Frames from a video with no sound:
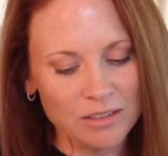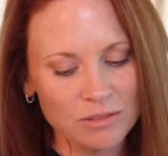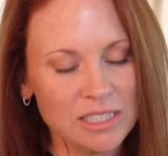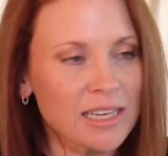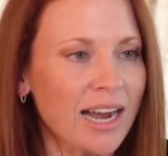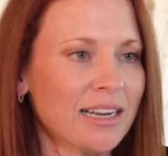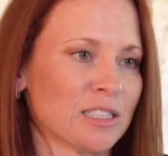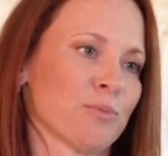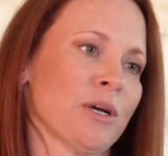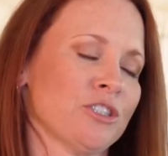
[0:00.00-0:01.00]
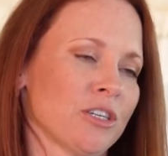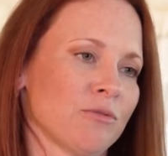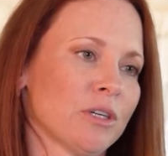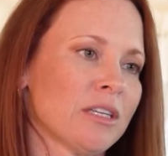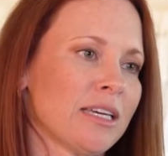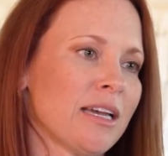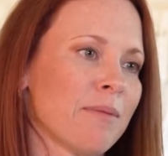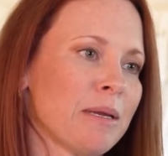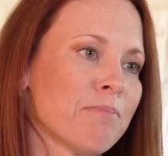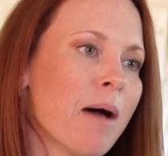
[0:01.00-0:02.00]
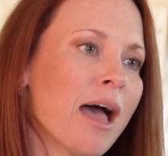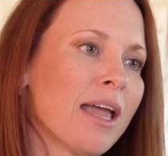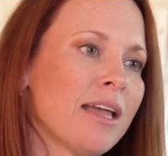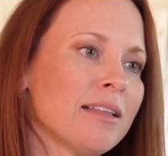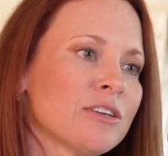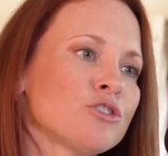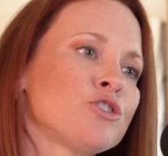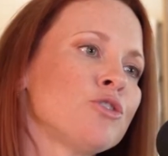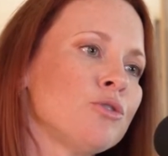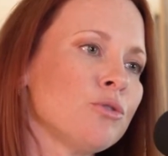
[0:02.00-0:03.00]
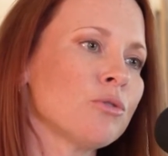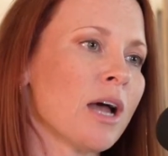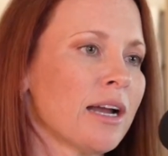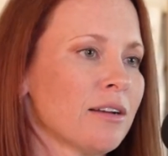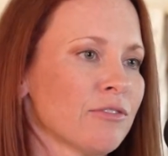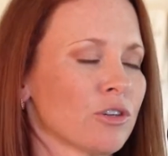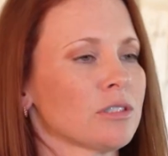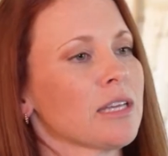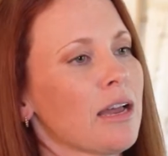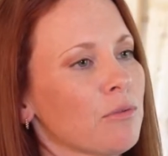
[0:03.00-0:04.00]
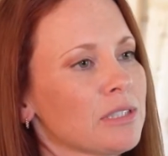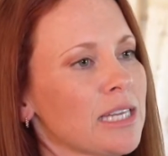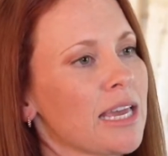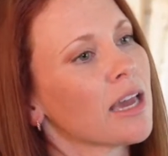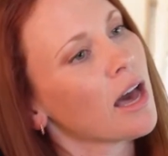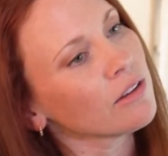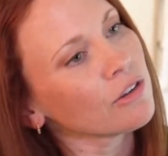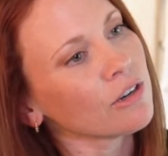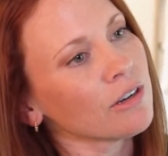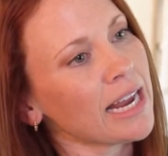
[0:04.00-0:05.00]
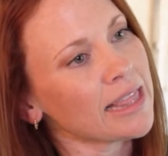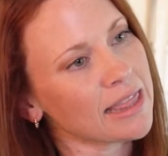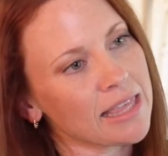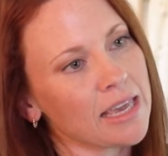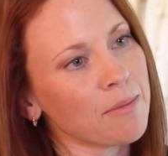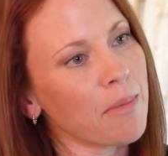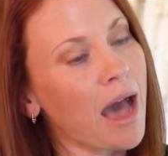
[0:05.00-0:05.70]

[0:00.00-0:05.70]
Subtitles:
Design inspiration, really. I mean, there's 2 kind of looks, I would say, color and theme.